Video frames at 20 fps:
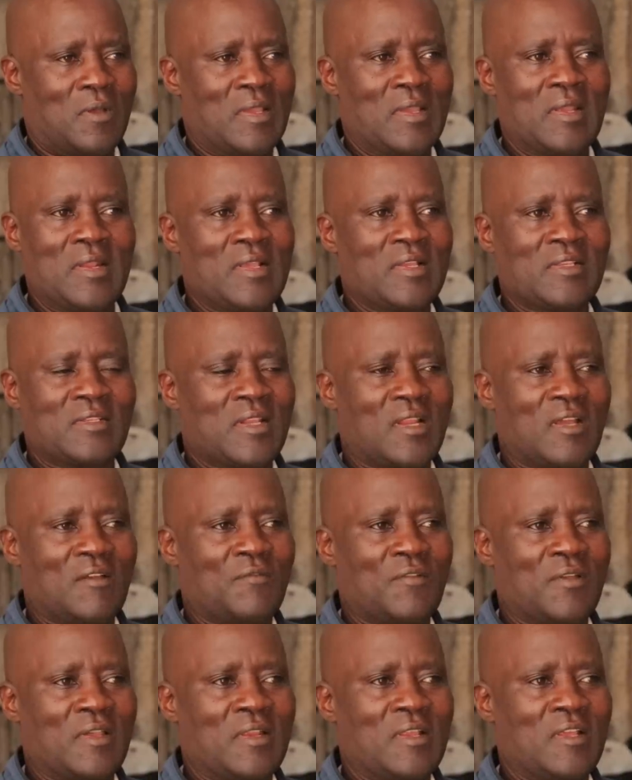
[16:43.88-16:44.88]
in his
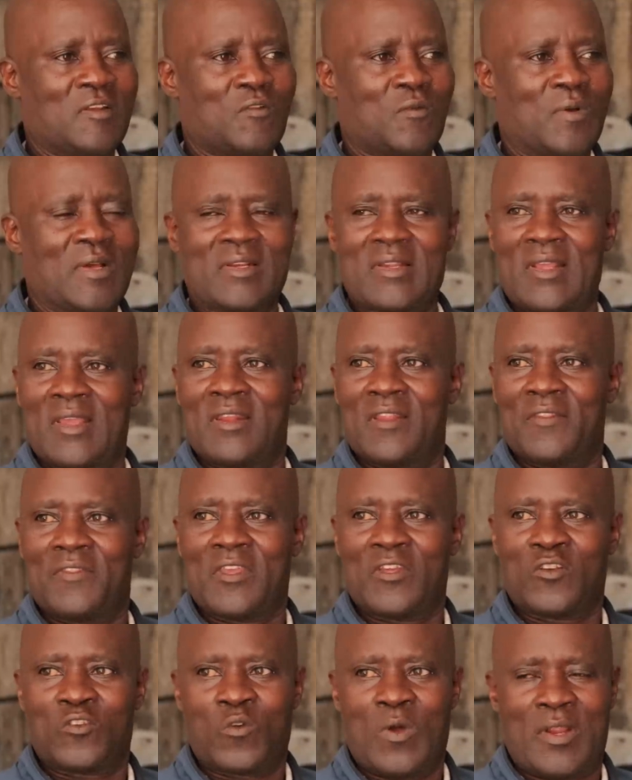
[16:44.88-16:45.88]
life, he didn't want
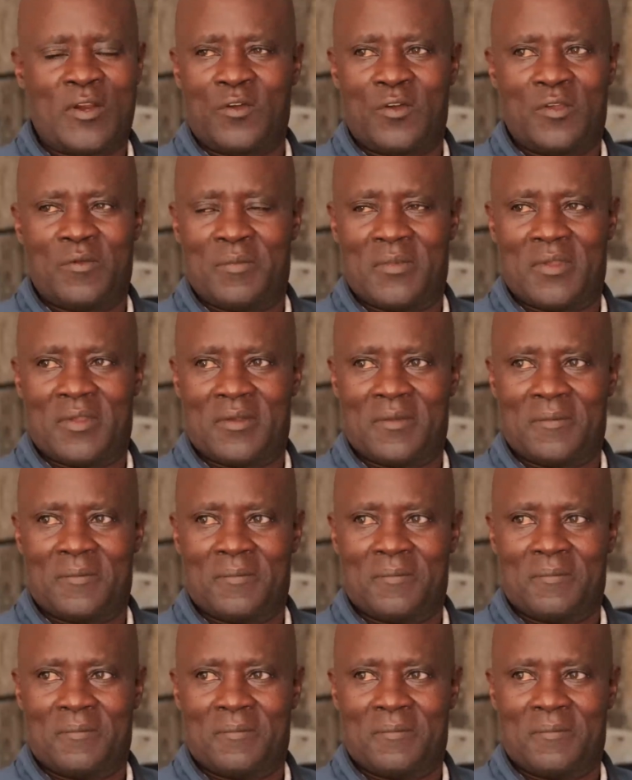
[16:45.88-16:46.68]
anything to annoy me.